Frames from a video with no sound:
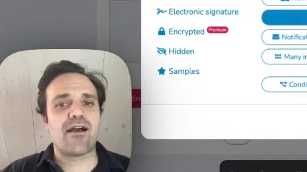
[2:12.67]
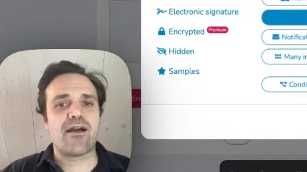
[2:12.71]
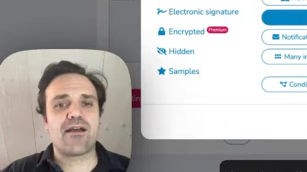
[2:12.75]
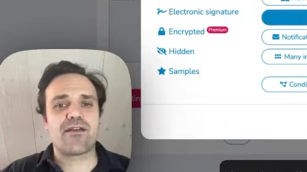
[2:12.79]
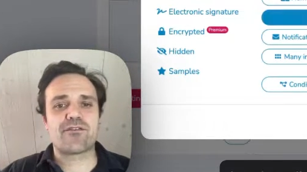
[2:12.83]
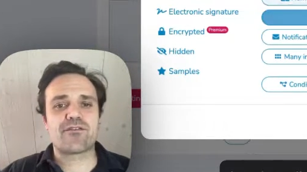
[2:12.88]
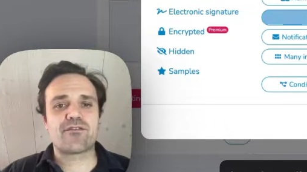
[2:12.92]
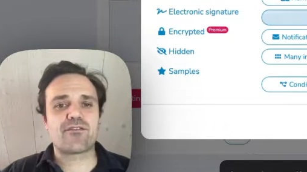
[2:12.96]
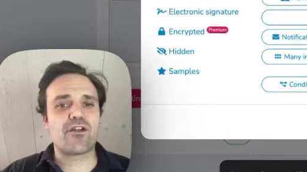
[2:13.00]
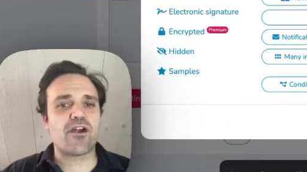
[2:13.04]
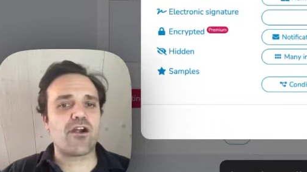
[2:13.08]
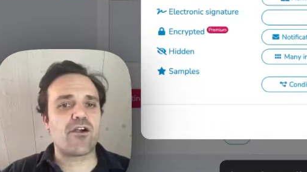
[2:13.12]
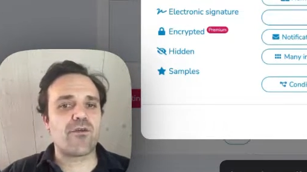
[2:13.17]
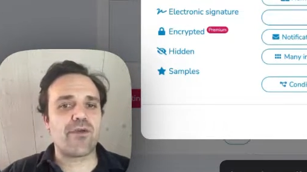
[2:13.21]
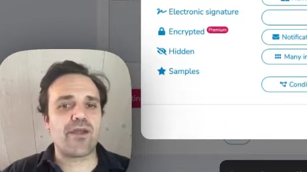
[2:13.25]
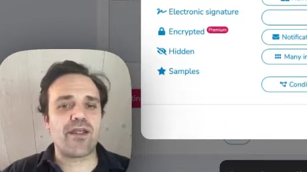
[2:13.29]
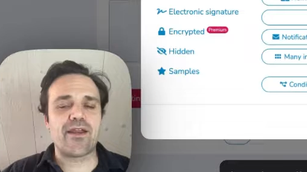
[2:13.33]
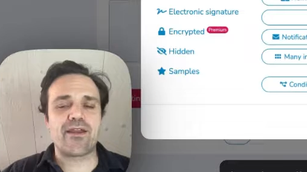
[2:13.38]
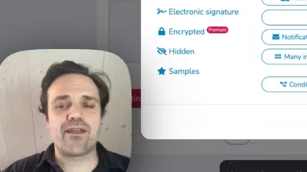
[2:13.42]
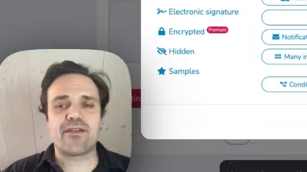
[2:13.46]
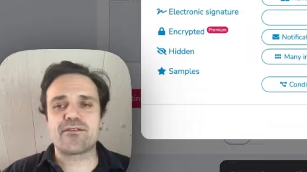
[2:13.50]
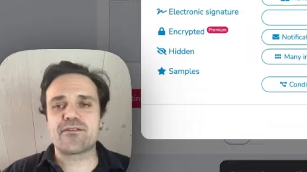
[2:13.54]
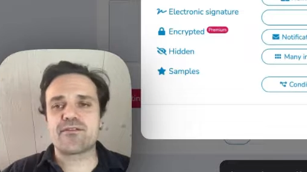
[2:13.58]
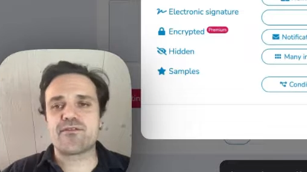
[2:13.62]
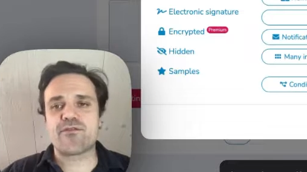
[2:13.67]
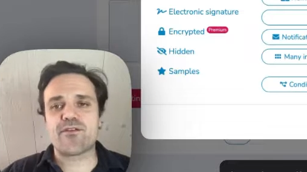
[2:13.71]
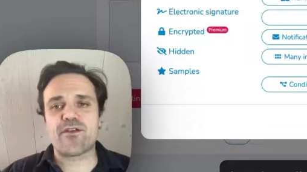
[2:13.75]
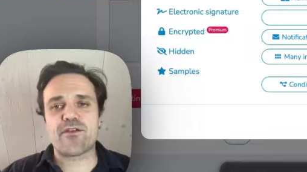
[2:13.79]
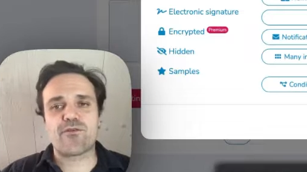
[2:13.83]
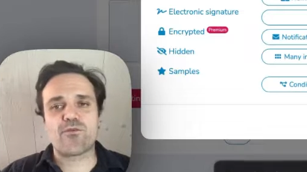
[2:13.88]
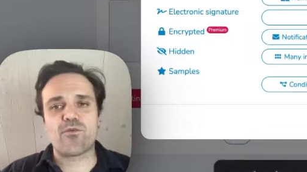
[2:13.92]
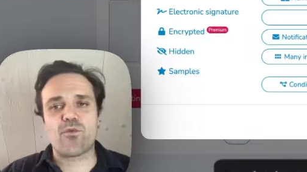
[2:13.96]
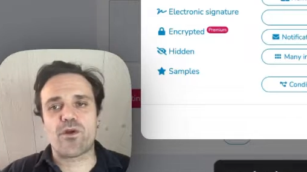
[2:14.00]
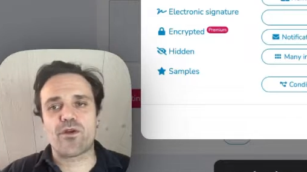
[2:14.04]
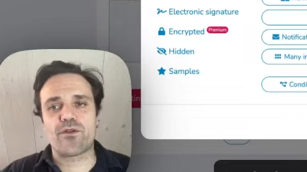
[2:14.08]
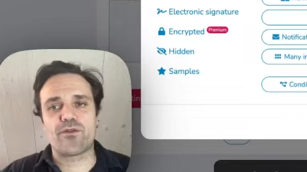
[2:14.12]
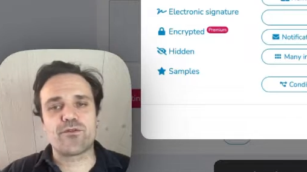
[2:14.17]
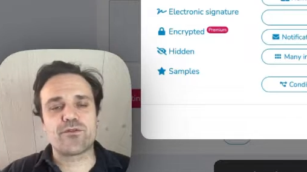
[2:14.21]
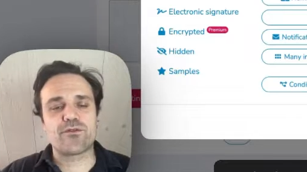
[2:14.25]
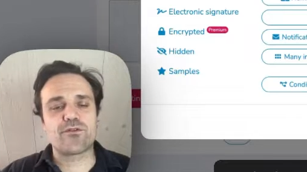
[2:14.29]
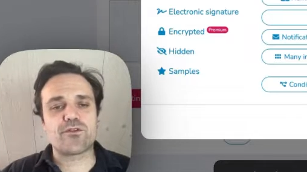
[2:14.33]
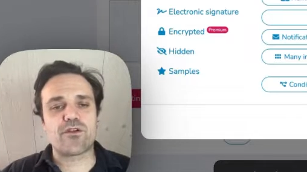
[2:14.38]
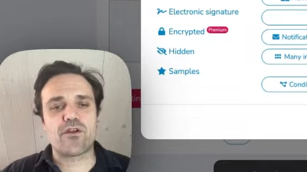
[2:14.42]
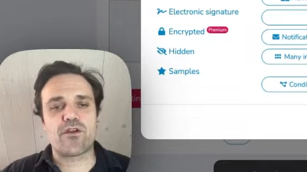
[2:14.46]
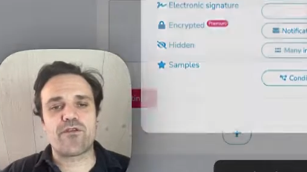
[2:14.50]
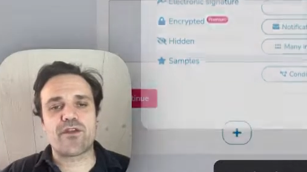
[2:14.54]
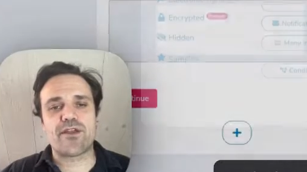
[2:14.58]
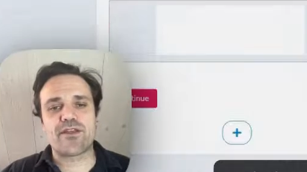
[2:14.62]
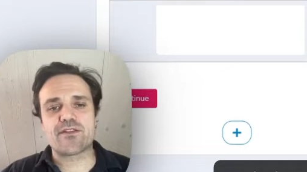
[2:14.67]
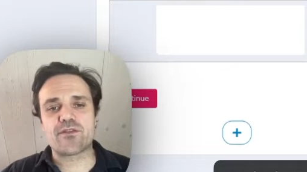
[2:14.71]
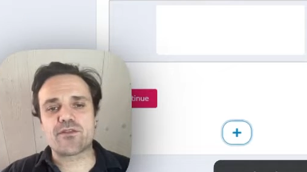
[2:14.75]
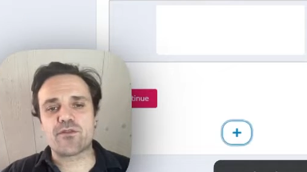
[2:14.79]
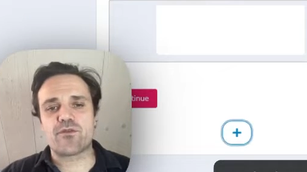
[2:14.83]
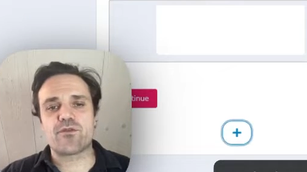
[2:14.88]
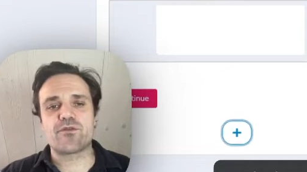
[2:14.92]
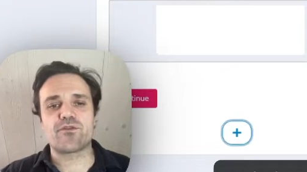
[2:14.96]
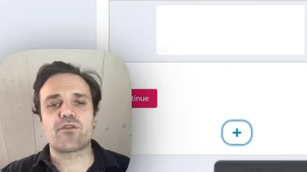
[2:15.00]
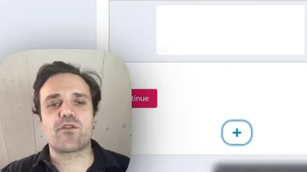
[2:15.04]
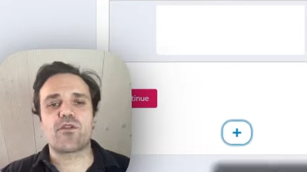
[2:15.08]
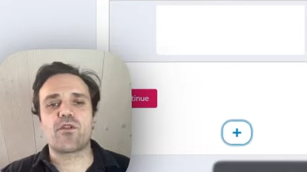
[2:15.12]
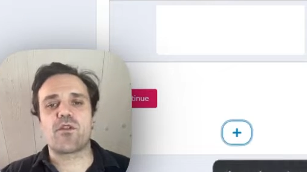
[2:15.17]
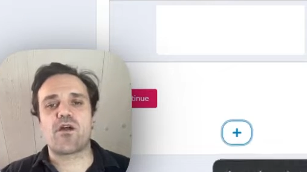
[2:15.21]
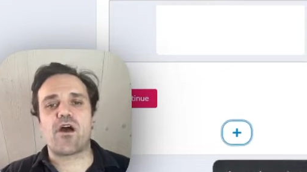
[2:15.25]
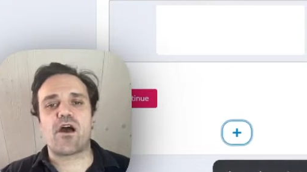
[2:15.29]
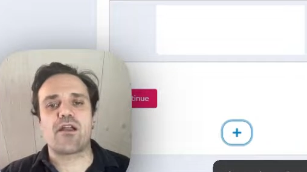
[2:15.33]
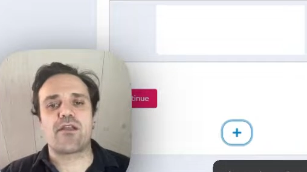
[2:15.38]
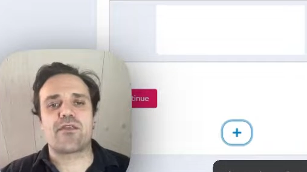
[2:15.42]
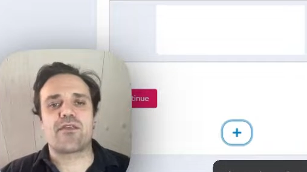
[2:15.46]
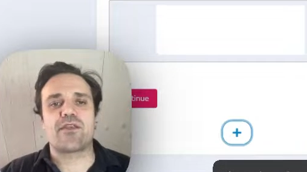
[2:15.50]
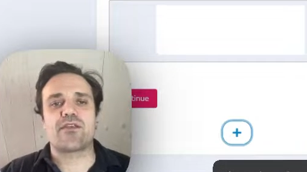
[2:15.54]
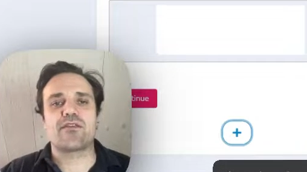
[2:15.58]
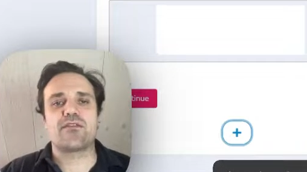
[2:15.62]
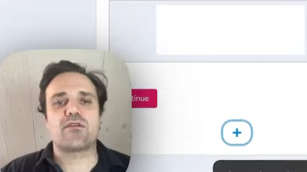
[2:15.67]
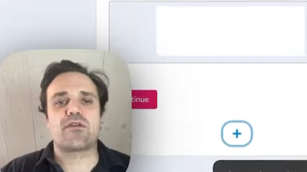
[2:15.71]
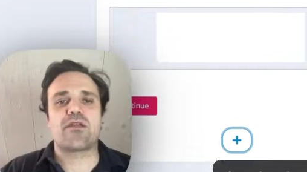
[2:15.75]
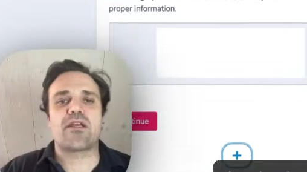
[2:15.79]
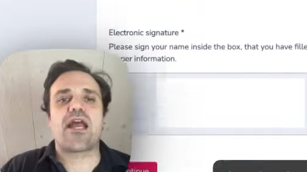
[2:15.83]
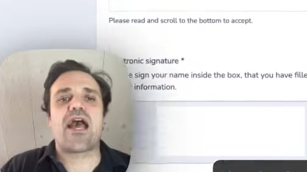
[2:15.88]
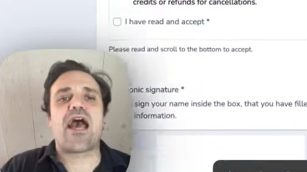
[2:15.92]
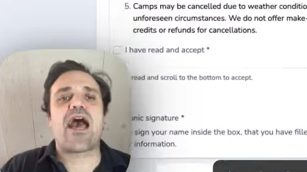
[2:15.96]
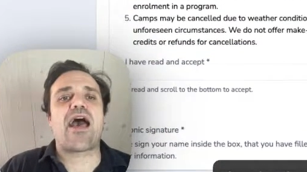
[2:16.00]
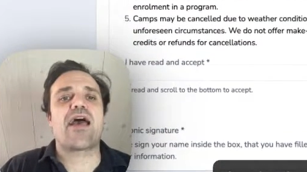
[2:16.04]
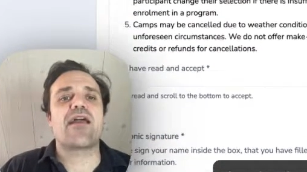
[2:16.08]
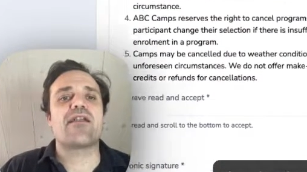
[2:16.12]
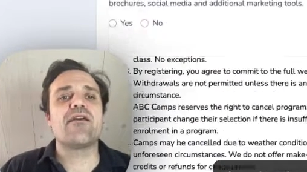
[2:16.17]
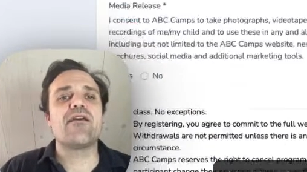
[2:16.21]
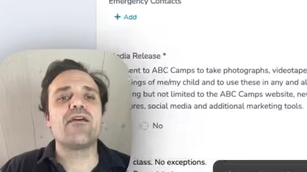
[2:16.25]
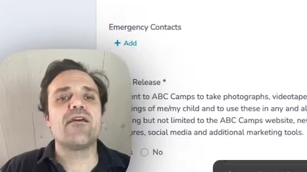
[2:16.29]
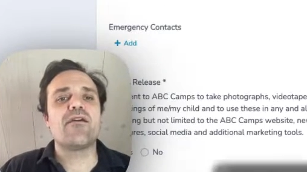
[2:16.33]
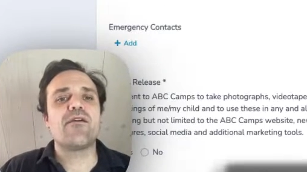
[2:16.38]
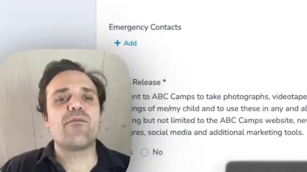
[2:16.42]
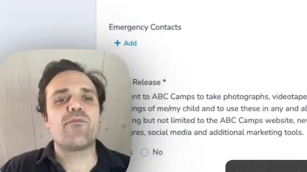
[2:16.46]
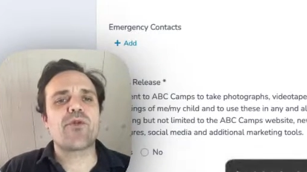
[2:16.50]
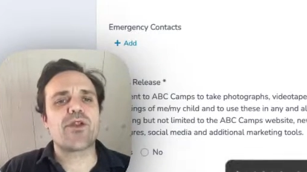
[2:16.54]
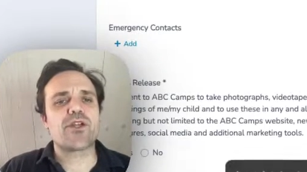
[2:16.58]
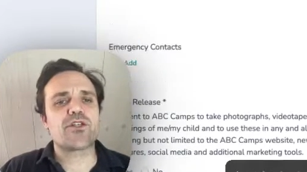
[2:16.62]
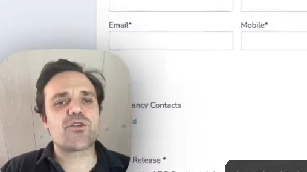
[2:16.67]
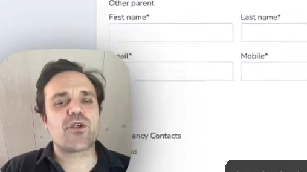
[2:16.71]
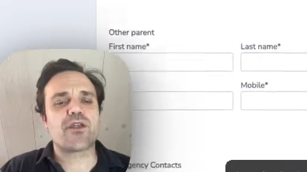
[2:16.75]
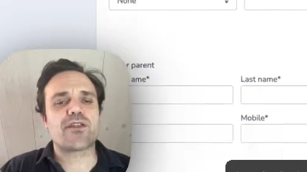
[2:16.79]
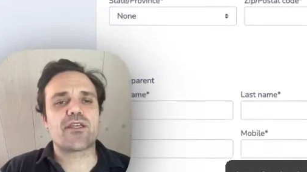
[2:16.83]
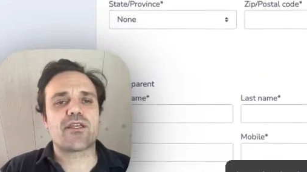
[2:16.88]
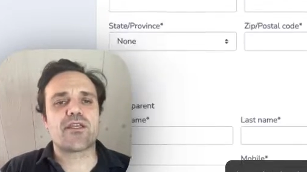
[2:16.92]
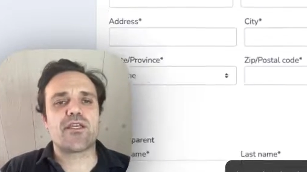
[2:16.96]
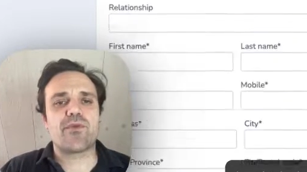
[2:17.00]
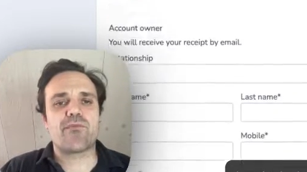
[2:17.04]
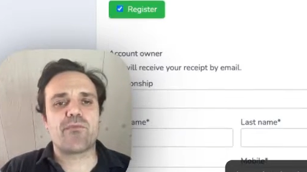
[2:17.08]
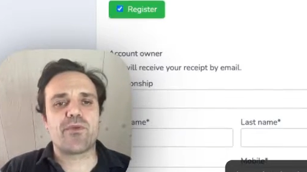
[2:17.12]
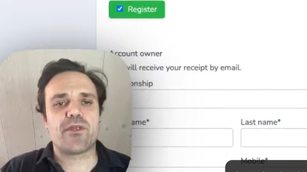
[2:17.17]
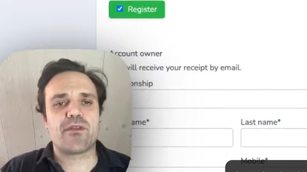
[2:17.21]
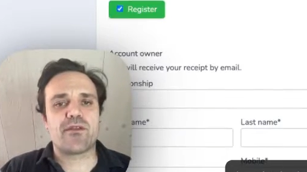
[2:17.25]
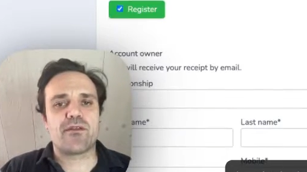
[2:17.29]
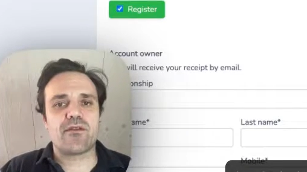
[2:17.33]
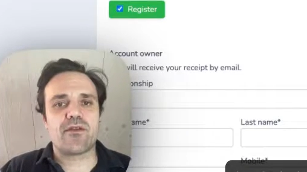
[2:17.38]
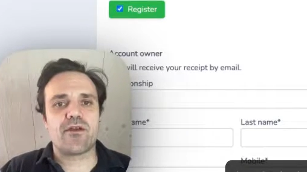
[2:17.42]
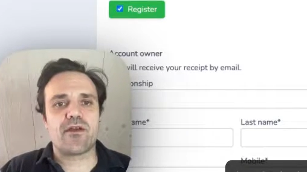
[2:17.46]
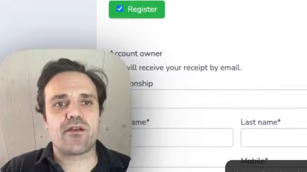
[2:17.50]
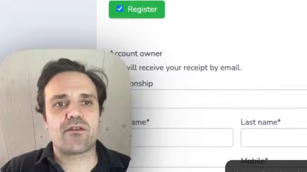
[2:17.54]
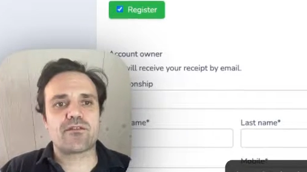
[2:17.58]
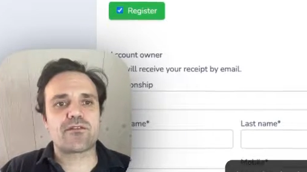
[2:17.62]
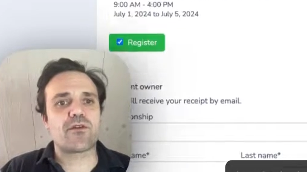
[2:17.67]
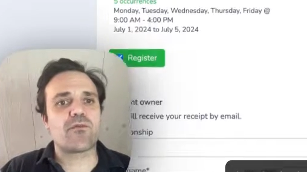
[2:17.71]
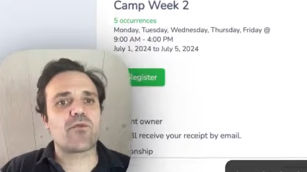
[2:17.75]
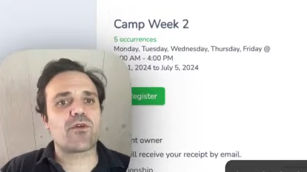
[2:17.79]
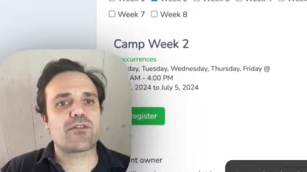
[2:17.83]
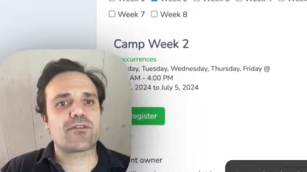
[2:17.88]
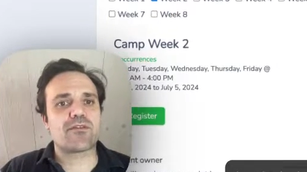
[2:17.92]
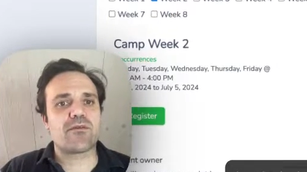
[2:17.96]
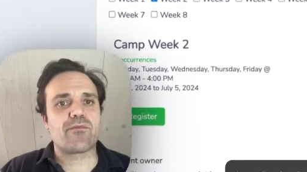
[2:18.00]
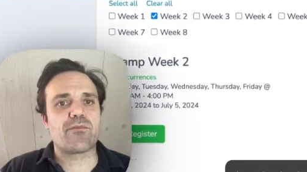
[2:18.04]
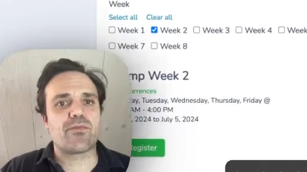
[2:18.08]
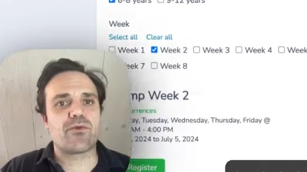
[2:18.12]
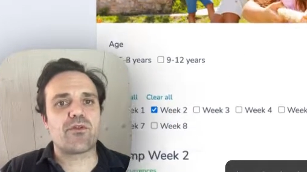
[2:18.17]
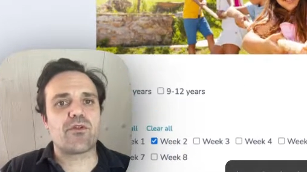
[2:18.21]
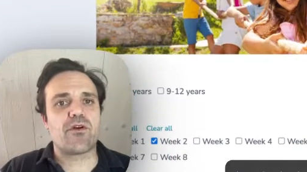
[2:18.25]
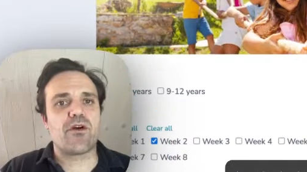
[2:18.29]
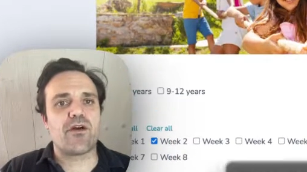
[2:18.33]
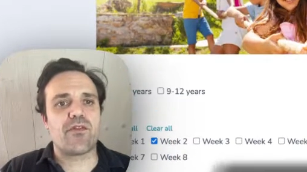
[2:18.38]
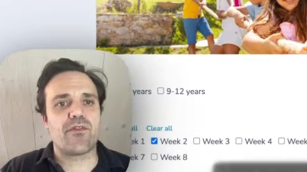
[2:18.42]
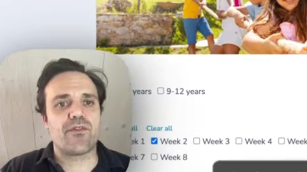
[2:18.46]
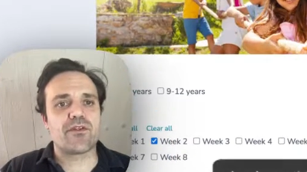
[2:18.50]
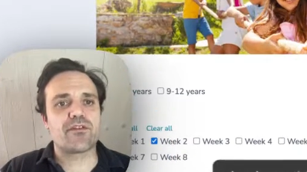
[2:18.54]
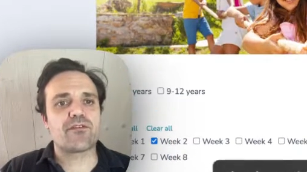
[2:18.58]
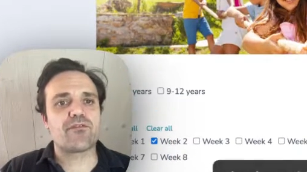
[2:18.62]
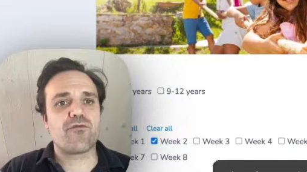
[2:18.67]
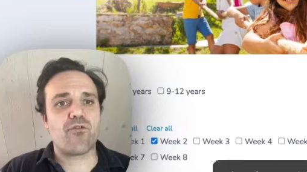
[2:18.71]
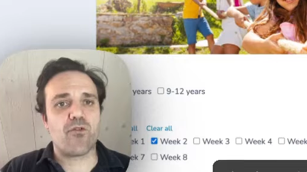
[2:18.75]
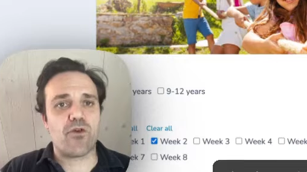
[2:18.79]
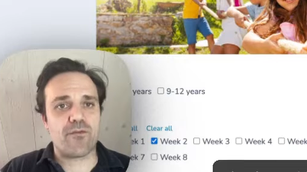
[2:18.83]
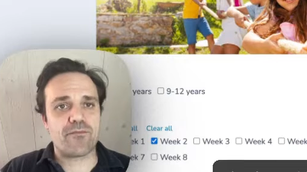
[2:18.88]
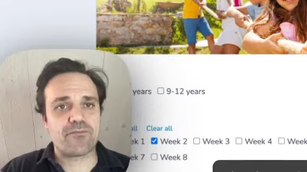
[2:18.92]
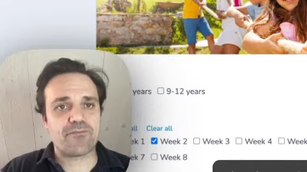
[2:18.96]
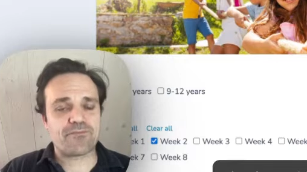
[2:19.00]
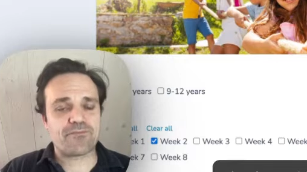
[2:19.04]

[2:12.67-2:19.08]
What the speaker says: star ratings if you want to do surveys. So there's a lot of things you can add, but I tried to keep it somewhat simple on this form.